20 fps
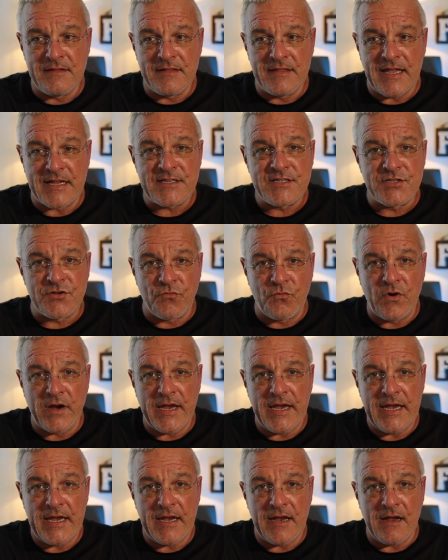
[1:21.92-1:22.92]
that's the
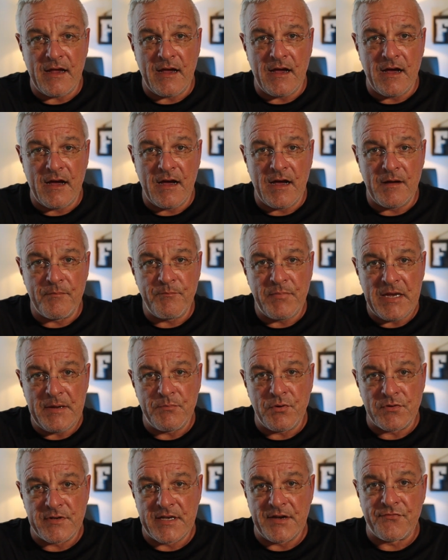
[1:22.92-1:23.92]
way
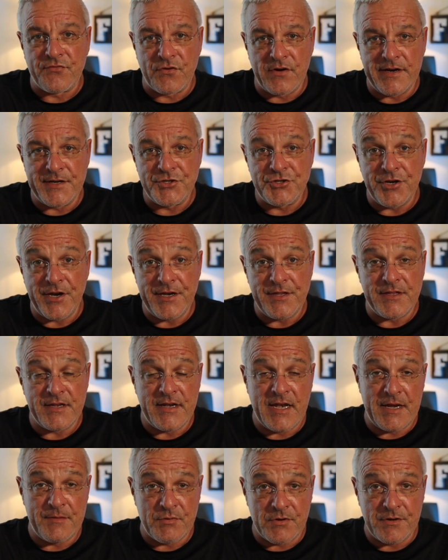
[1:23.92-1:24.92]
people differentiate the
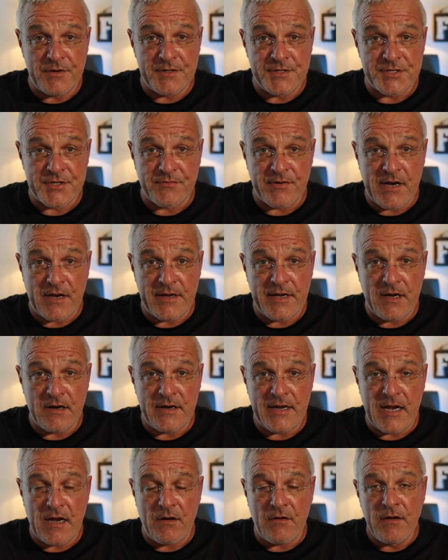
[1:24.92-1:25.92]
neighborhoods around here.
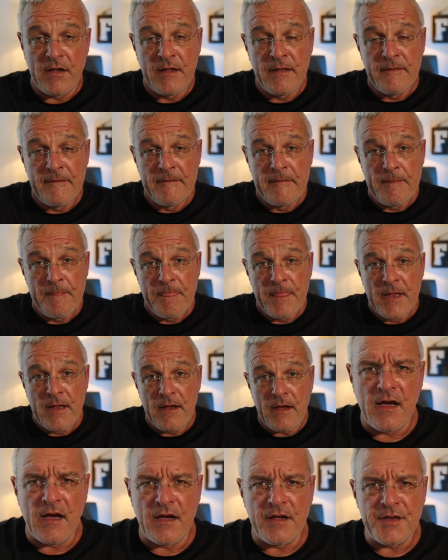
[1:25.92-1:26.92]
Now,
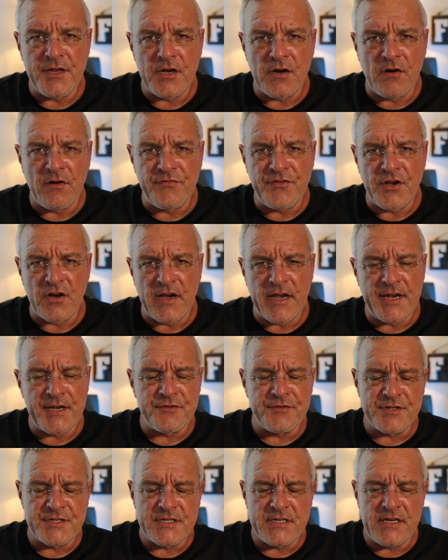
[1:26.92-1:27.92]
if you're
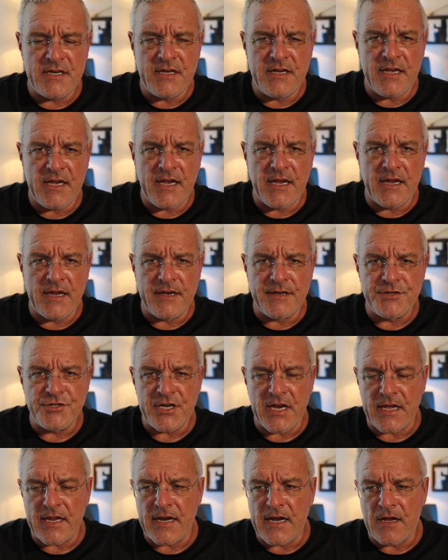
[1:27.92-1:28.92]
interested in
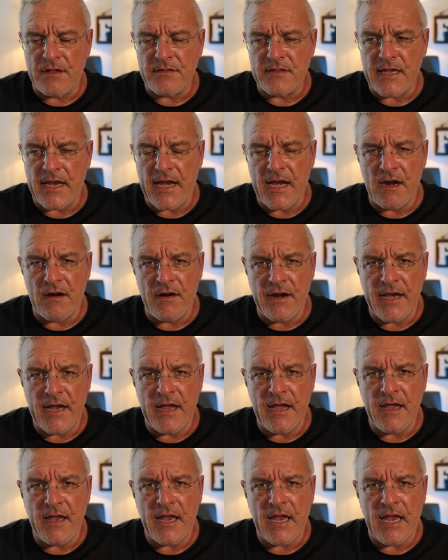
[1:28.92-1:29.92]
checking out the
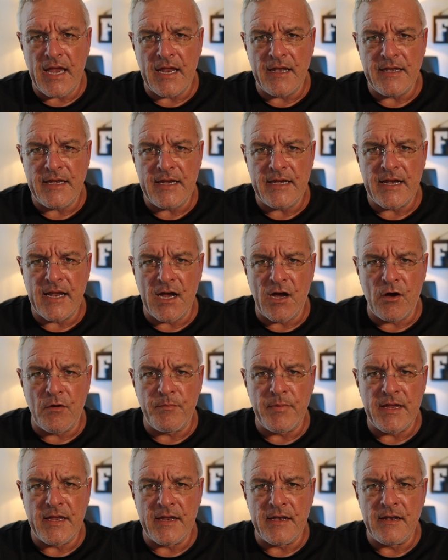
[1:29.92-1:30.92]
area and need
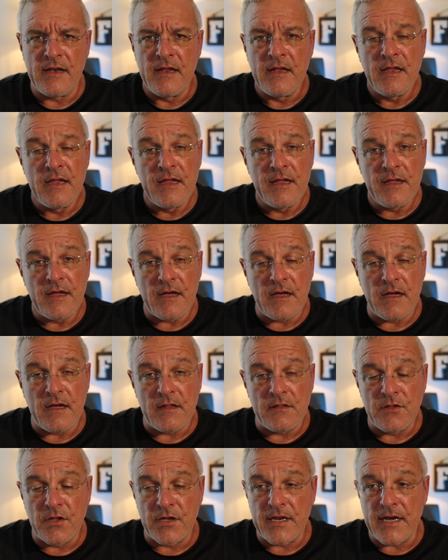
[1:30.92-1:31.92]
help in
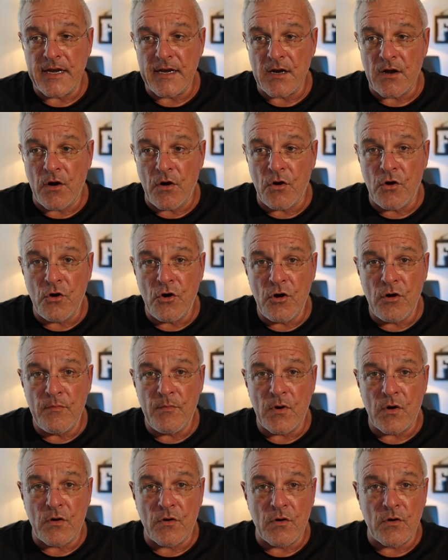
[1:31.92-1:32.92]
looking at a
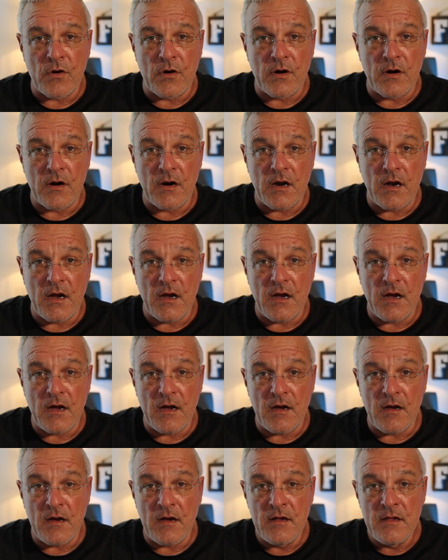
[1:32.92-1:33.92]
home
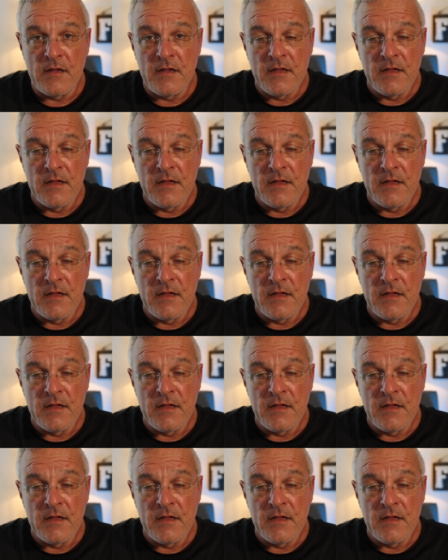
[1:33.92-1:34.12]
or